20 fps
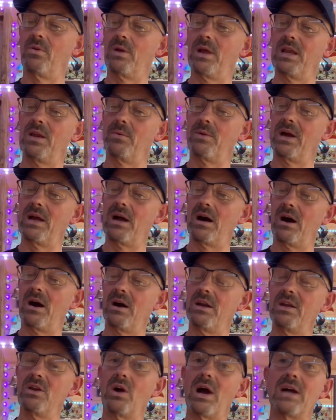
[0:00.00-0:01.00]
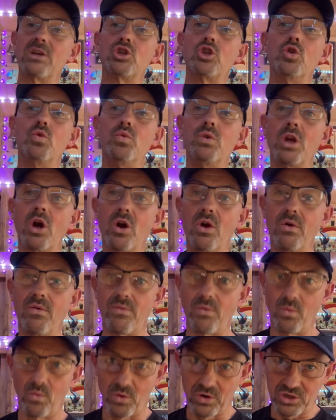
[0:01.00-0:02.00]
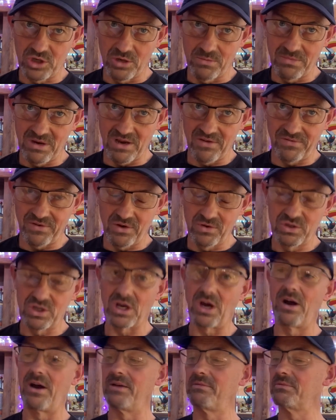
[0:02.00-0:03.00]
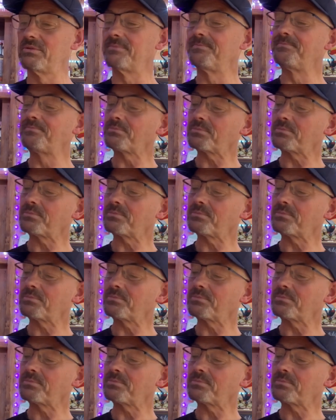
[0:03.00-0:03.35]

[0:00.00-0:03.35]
Well, anyway, I know, as you know from watching me a few times,